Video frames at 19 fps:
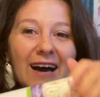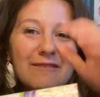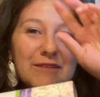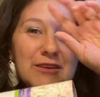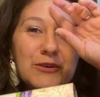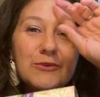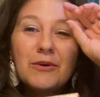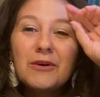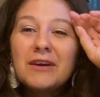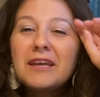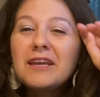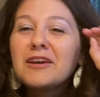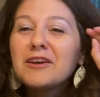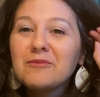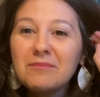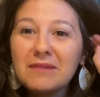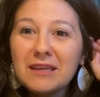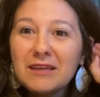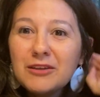You will hear
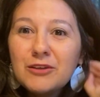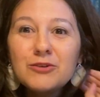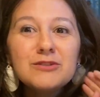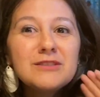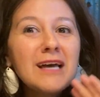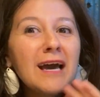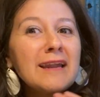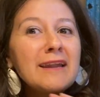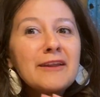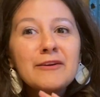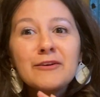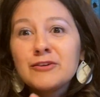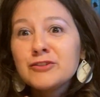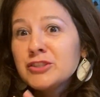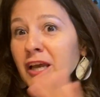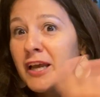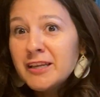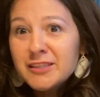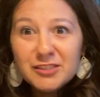me use that
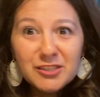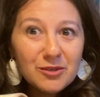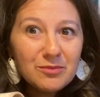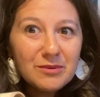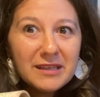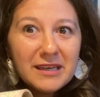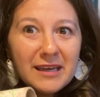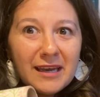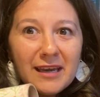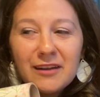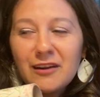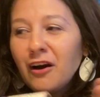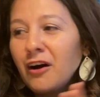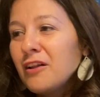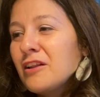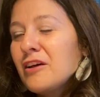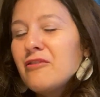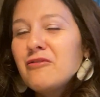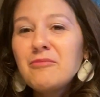interchangeably in
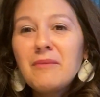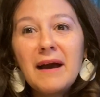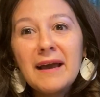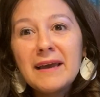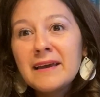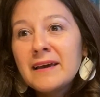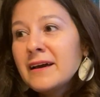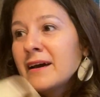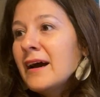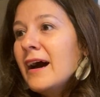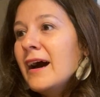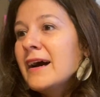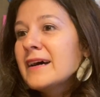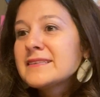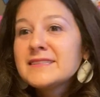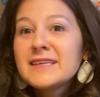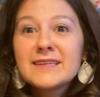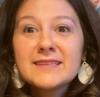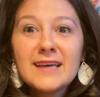all of my
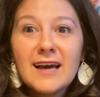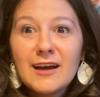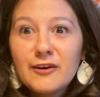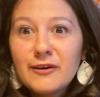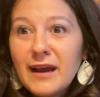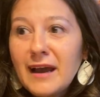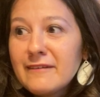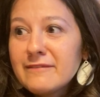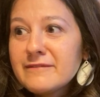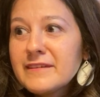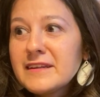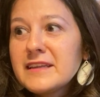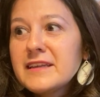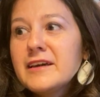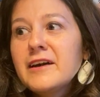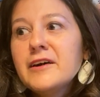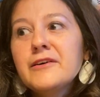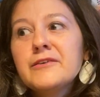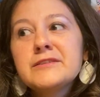TikTok craft
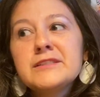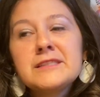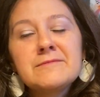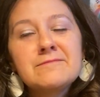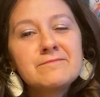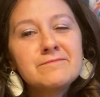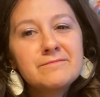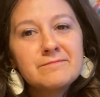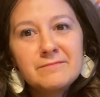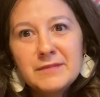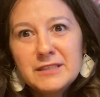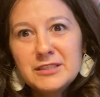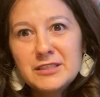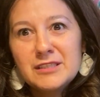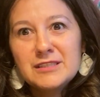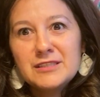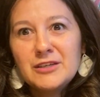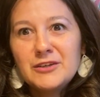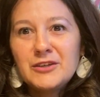videos, but
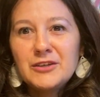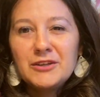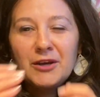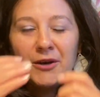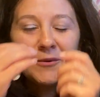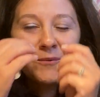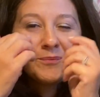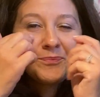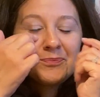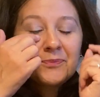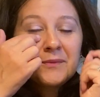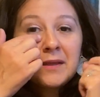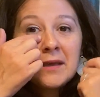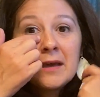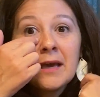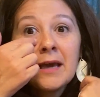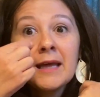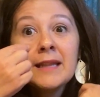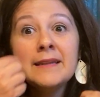just so you know.
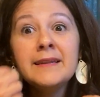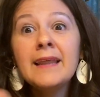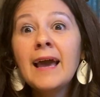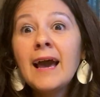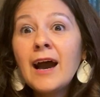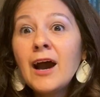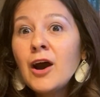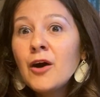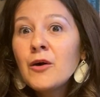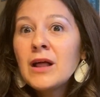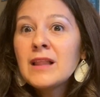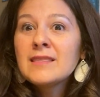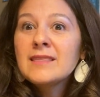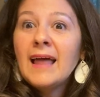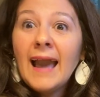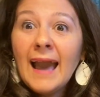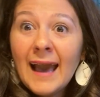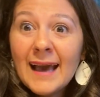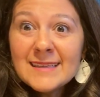Now,
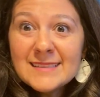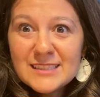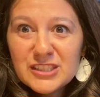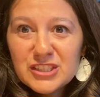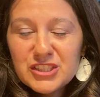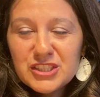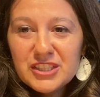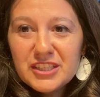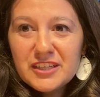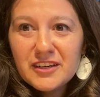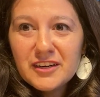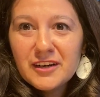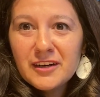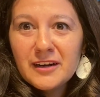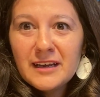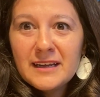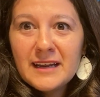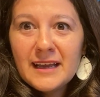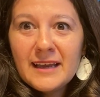last year,
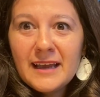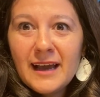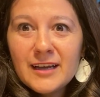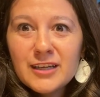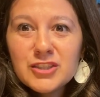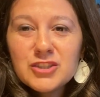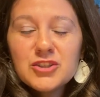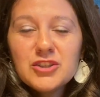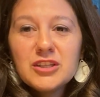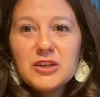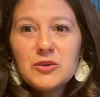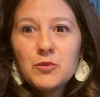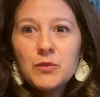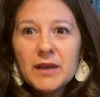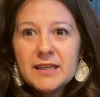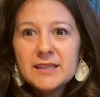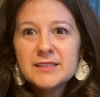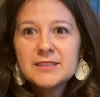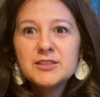and I actually
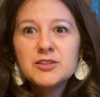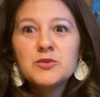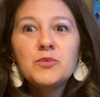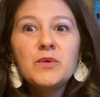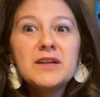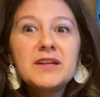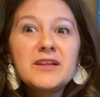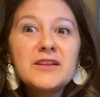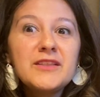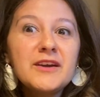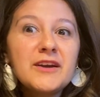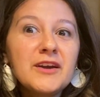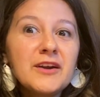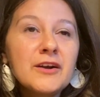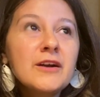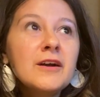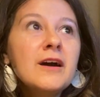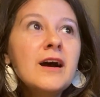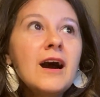went to one of
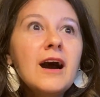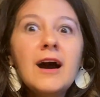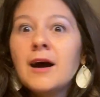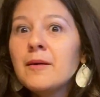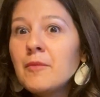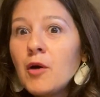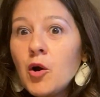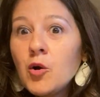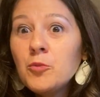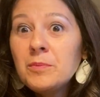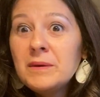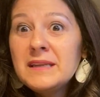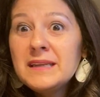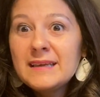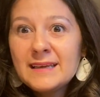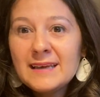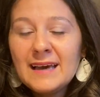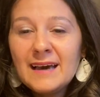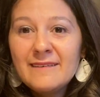their
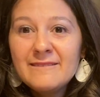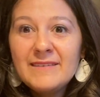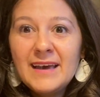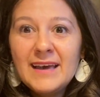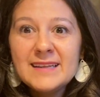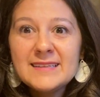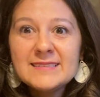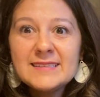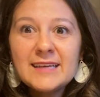opening events.